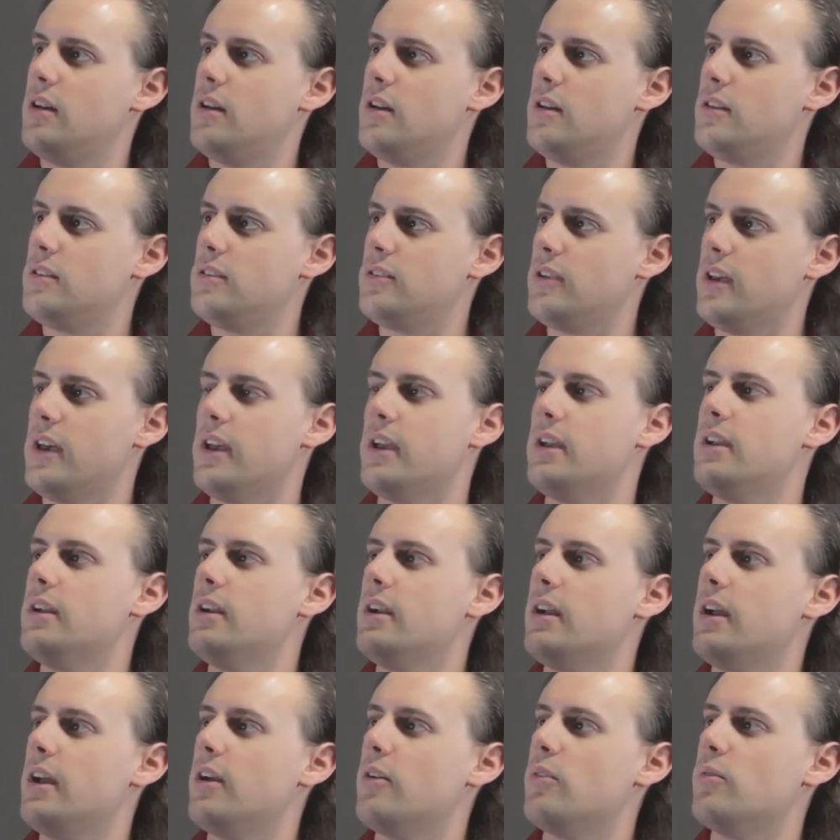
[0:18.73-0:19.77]
say,
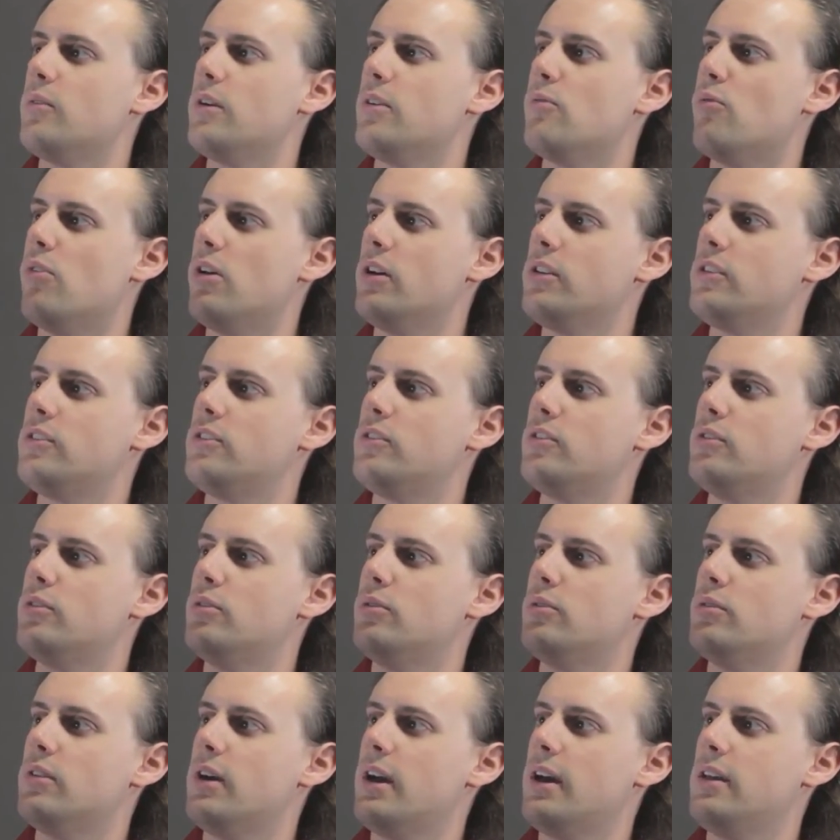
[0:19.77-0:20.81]
and we want
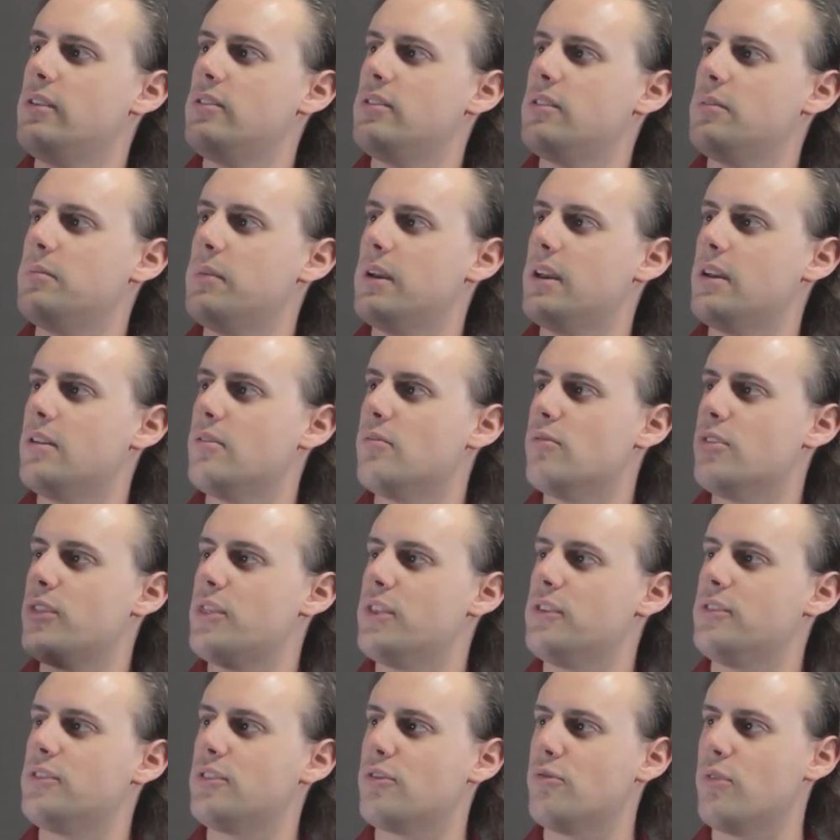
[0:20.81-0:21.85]
to estimate what the
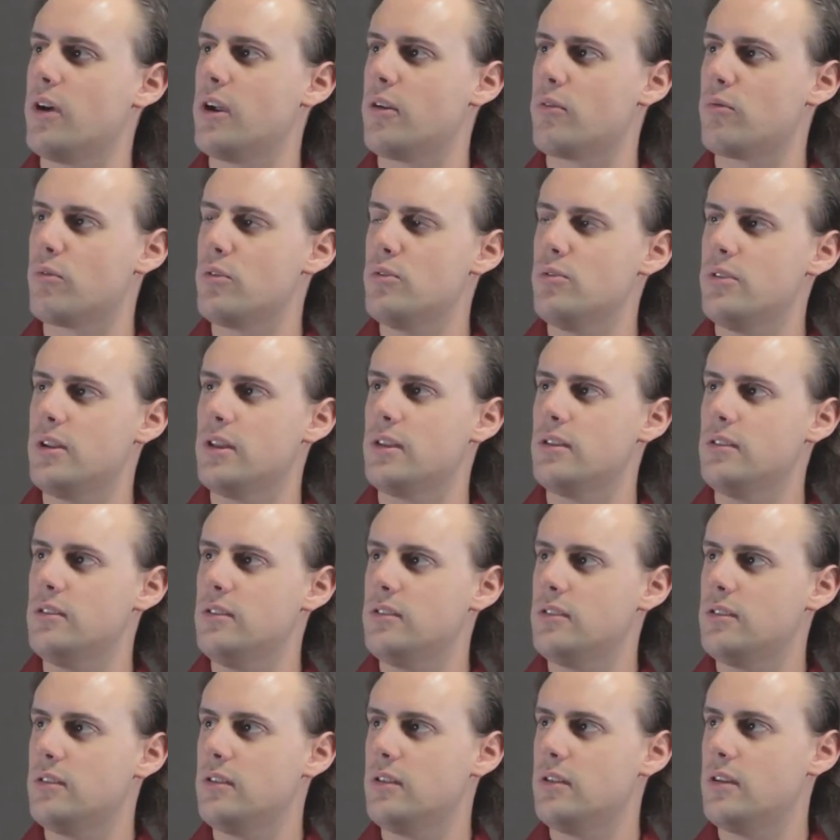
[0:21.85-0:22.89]
square root
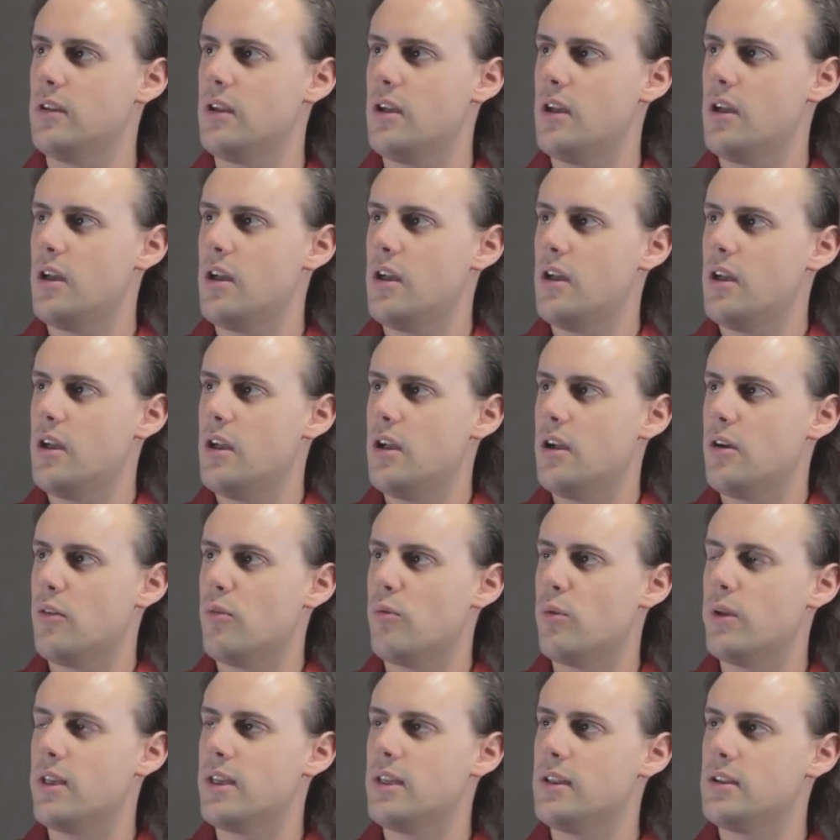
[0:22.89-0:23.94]
is,
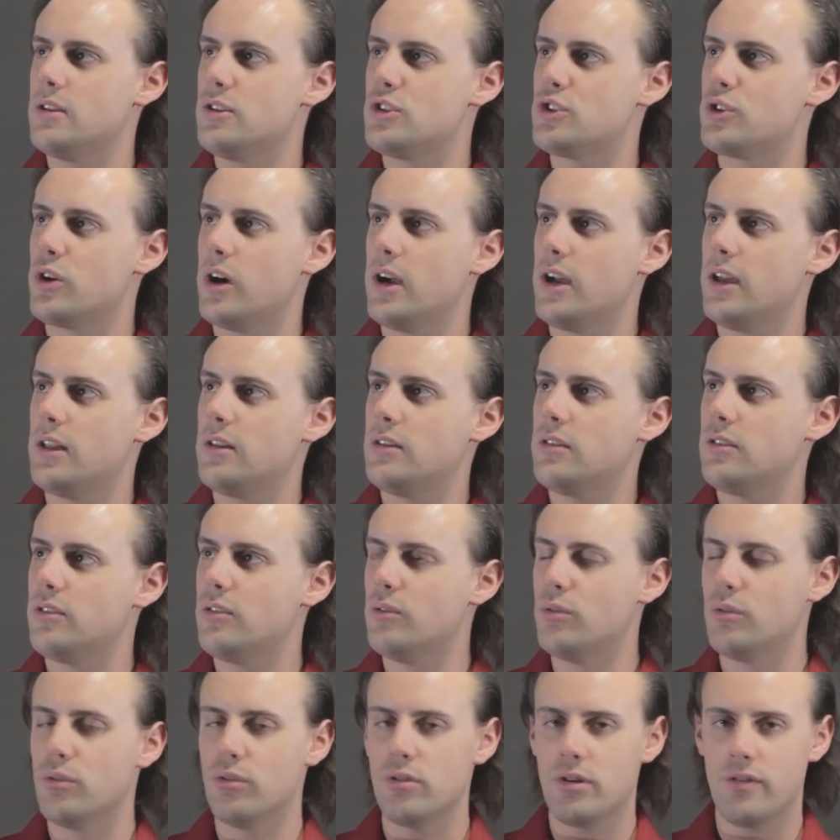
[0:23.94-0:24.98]
we can try to
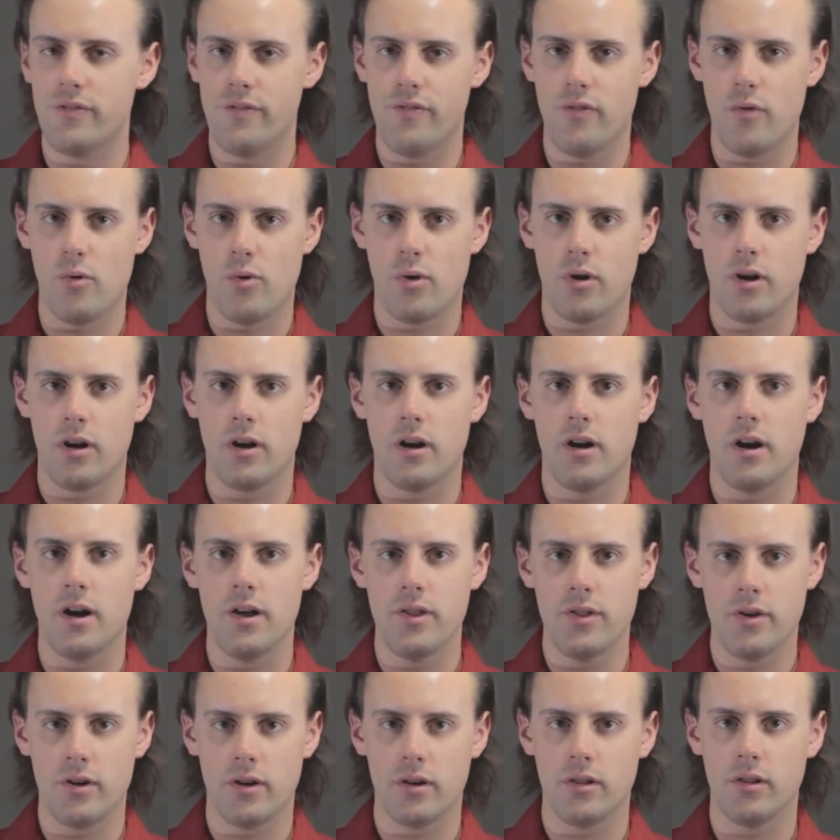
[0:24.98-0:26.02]
look for
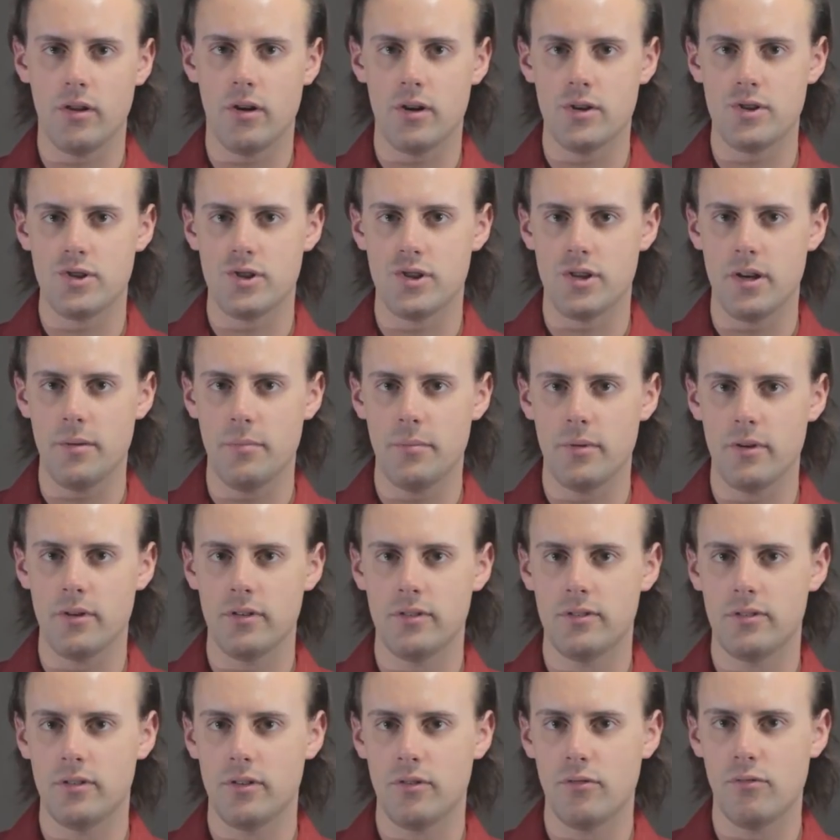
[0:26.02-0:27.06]
other large
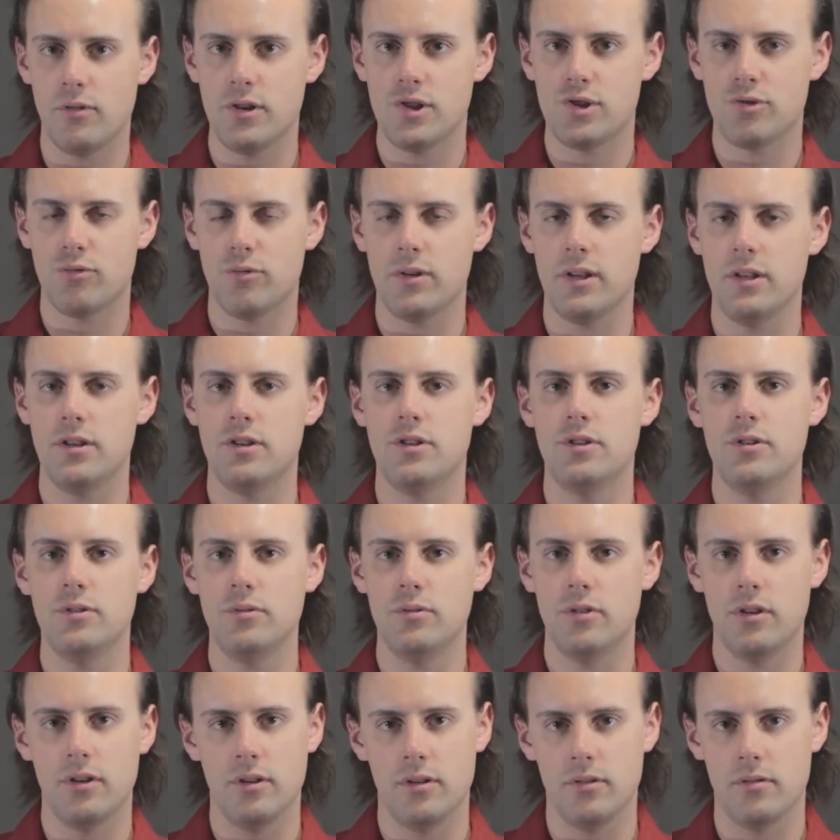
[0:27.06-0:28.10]
numbers which we do
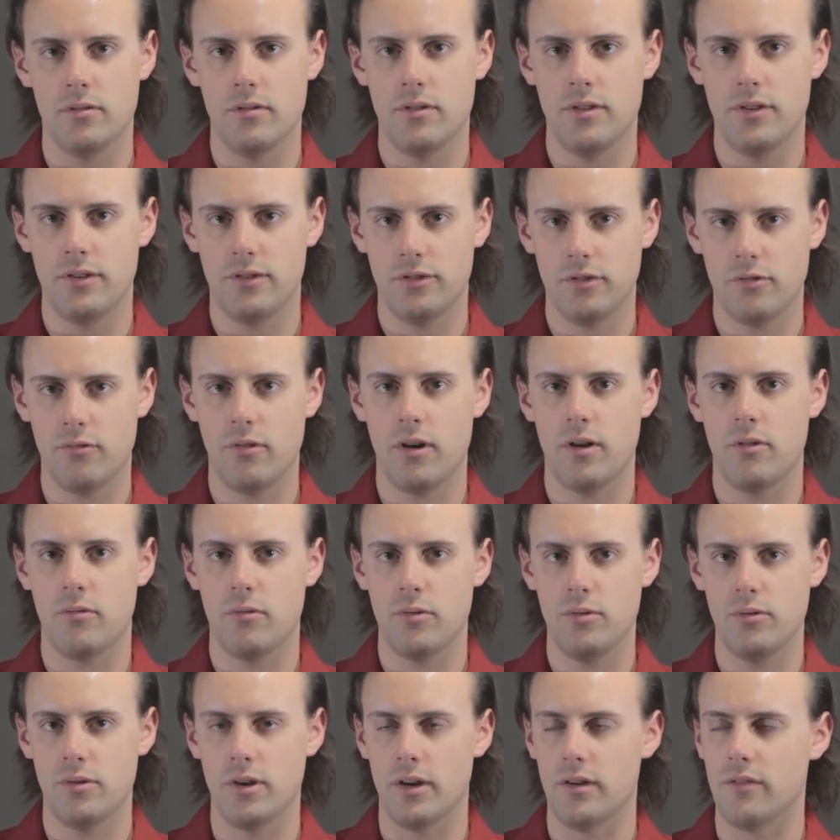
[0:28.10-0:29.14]
know the square
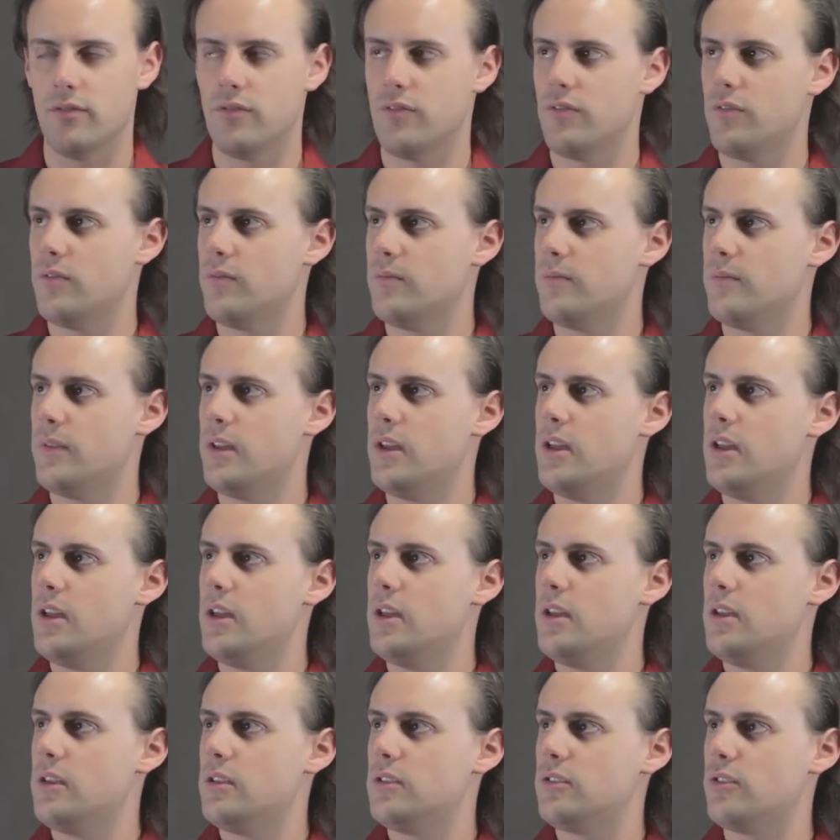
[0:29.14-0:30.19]
root of.
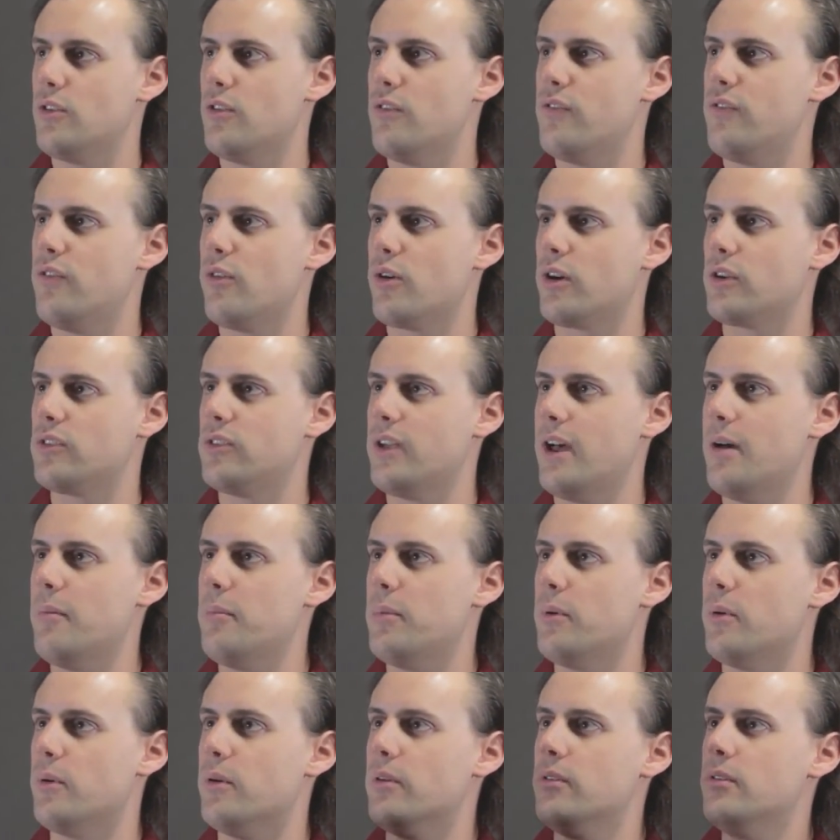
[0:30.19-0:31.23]
So, for
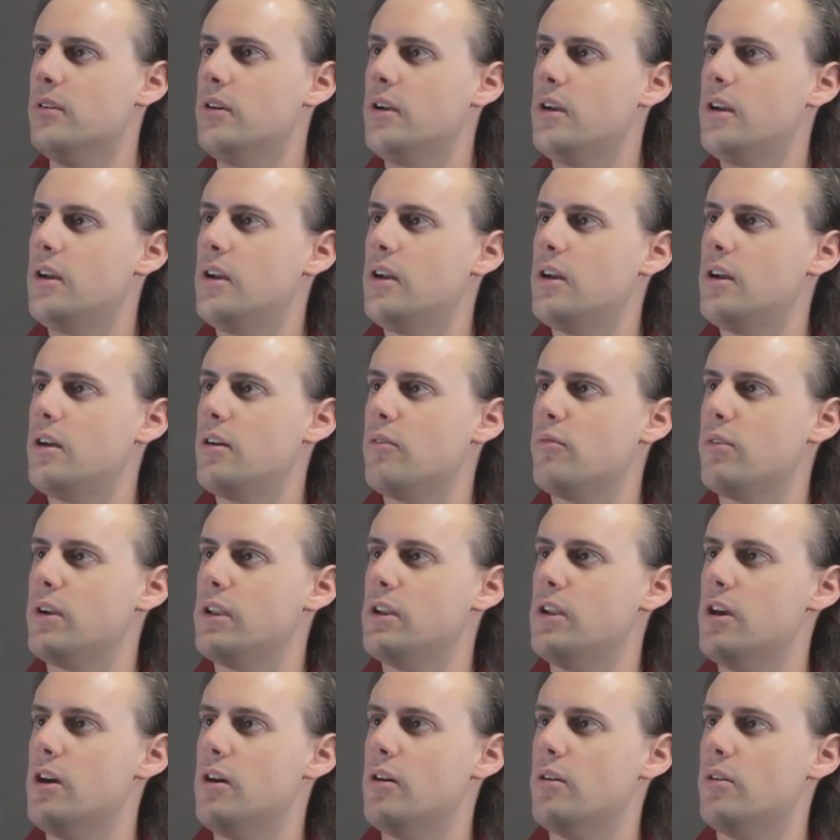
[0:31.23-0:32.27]
example, we
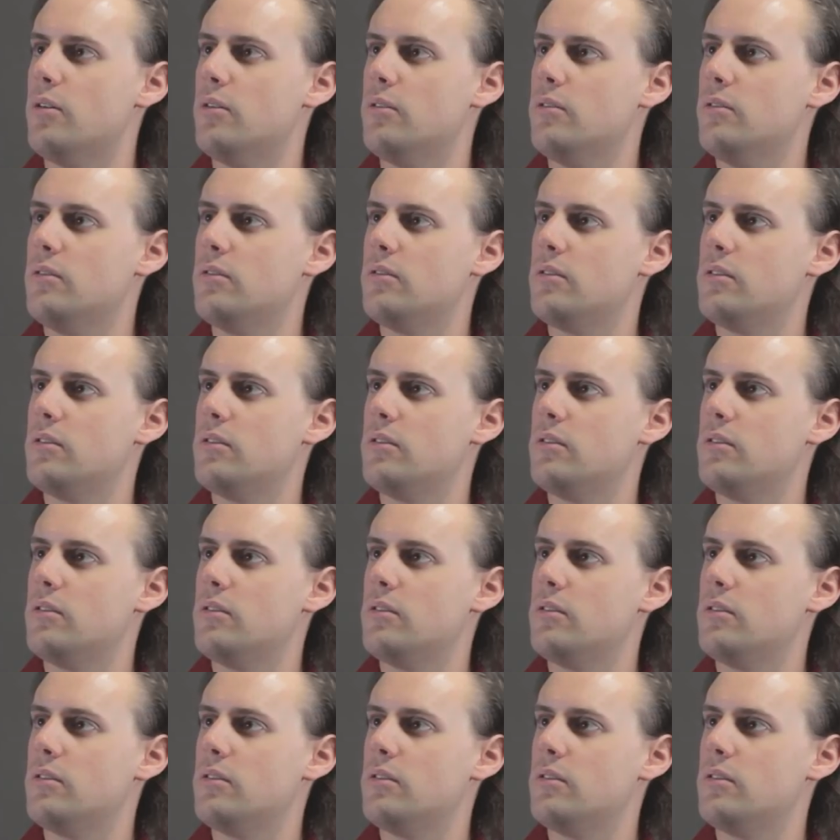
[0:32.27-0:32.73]
know